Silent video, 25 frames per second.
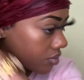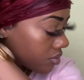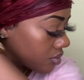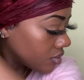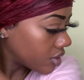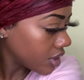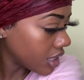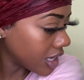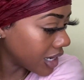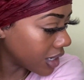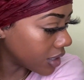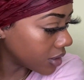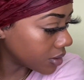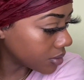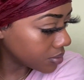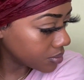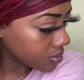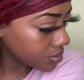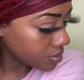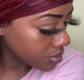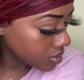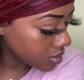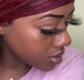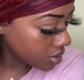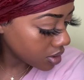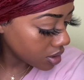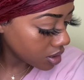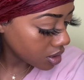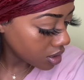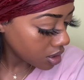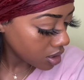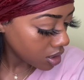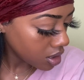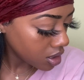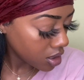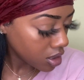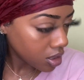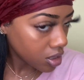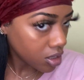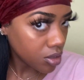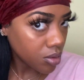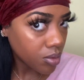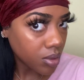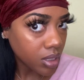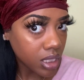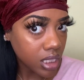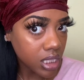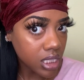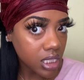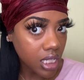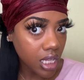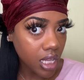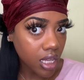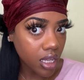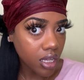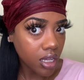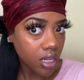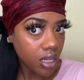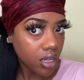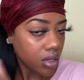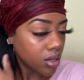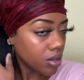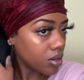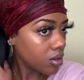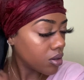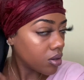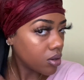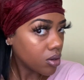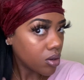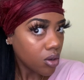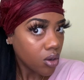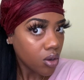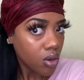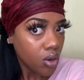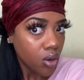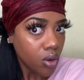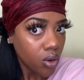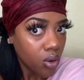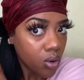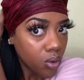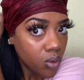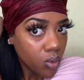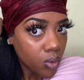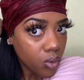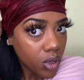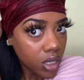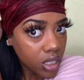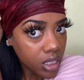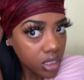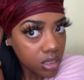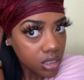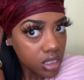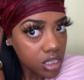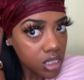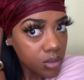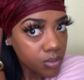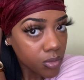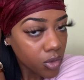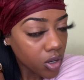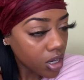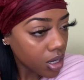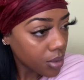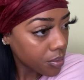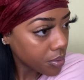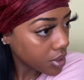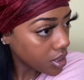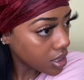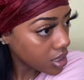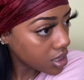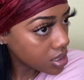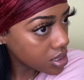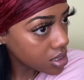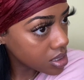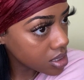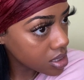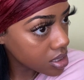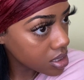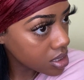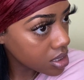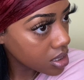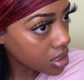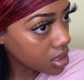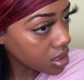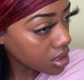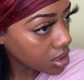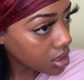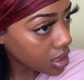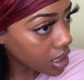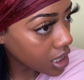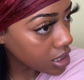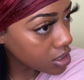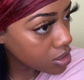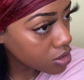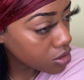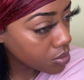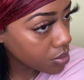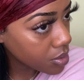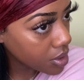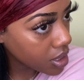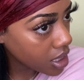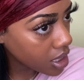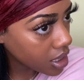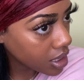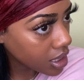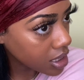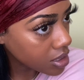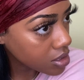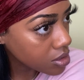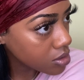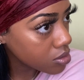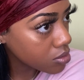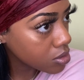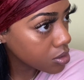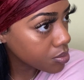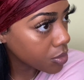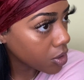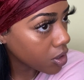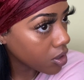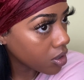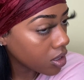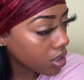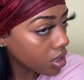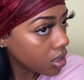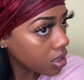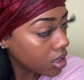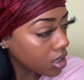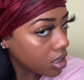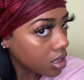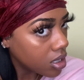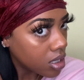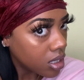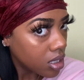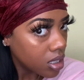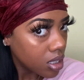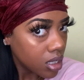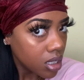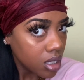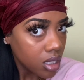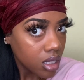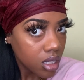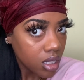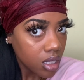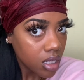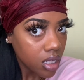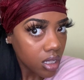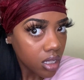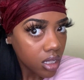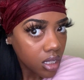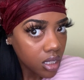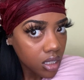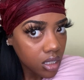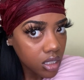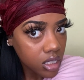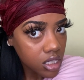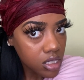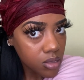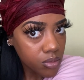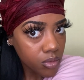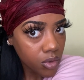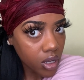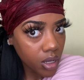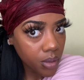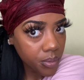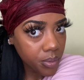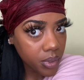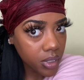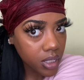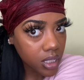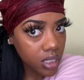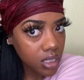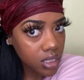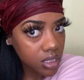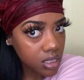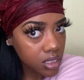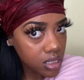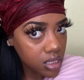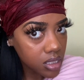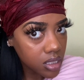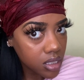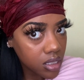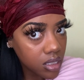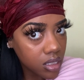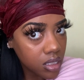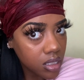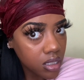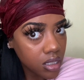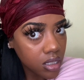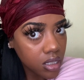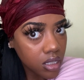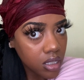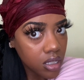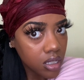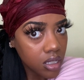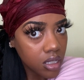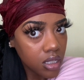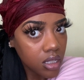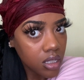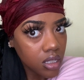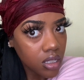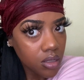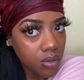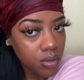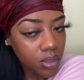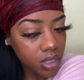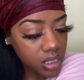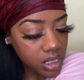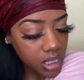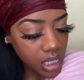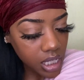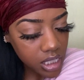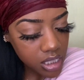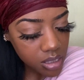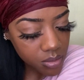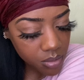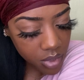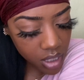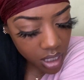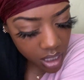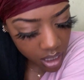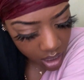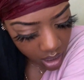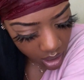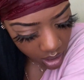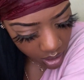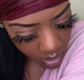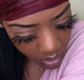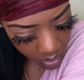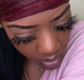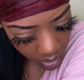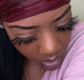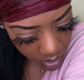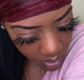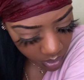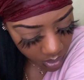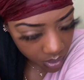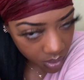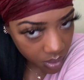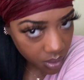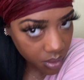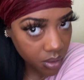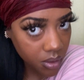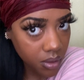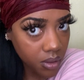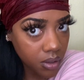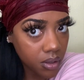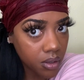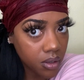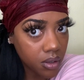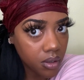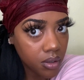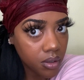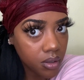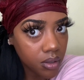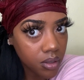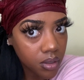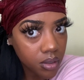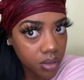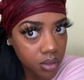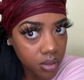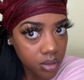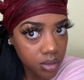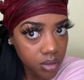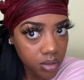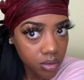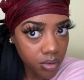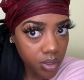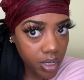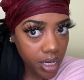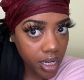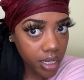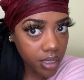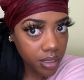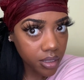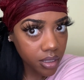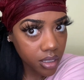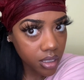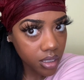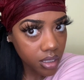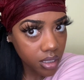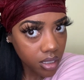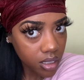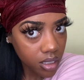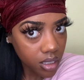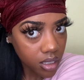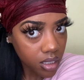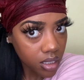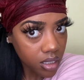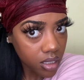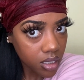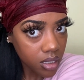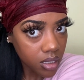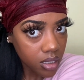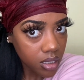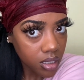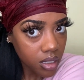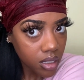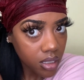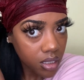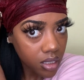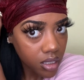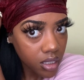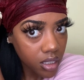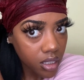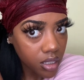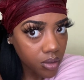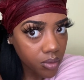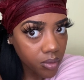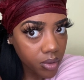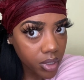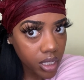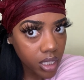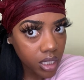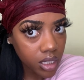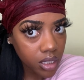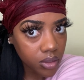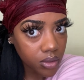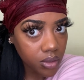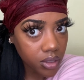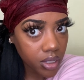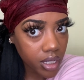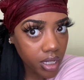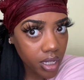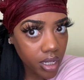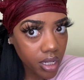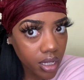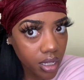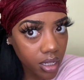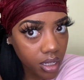Now you want to take one small piece, not too big, not too small, small piece. You want to take some eco, right, and run it through there.